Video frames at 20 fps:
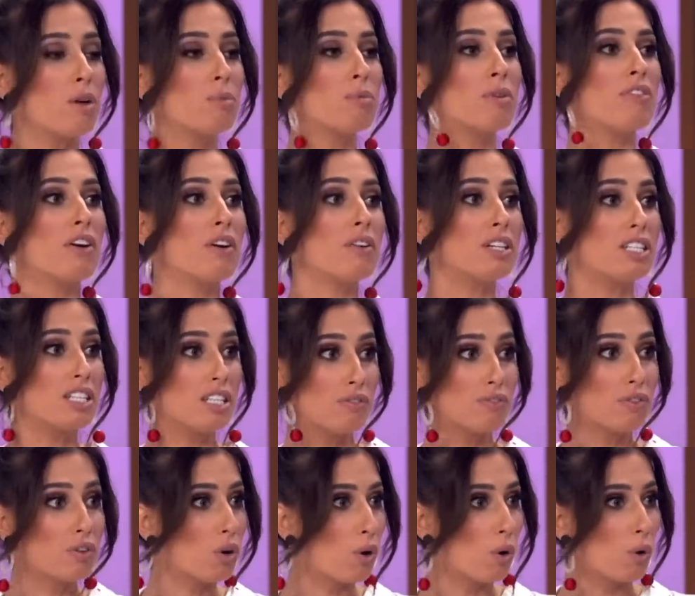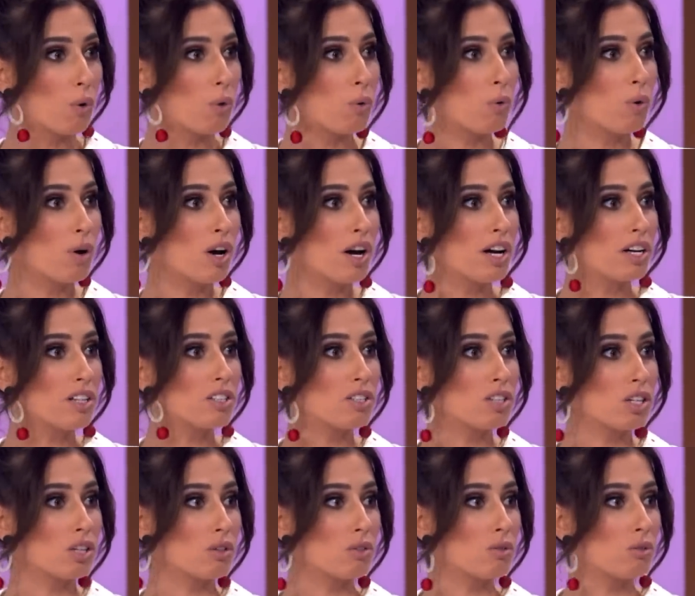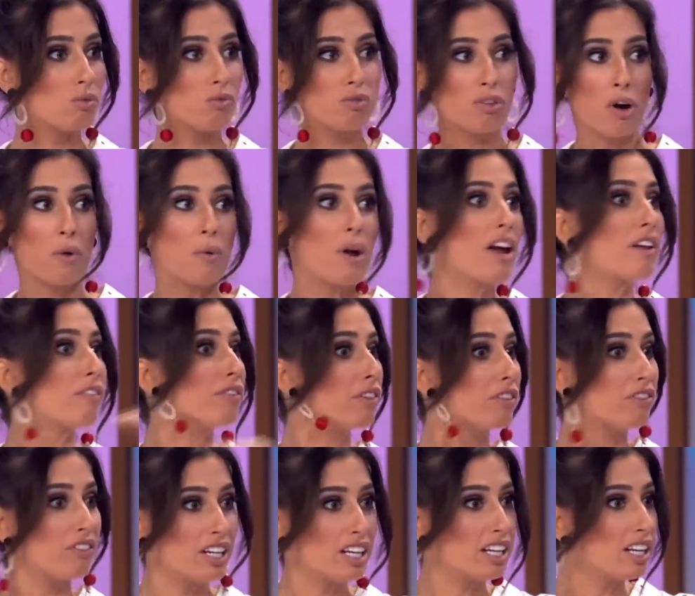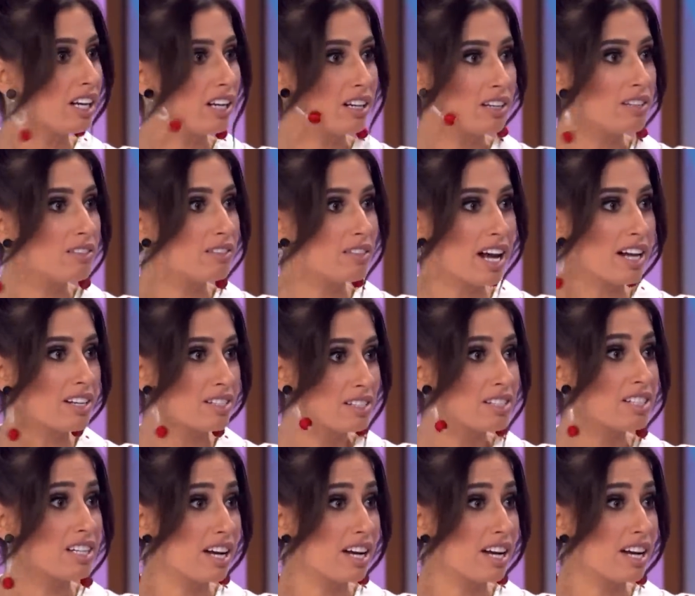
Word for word: it would be very difficult to throw everything in as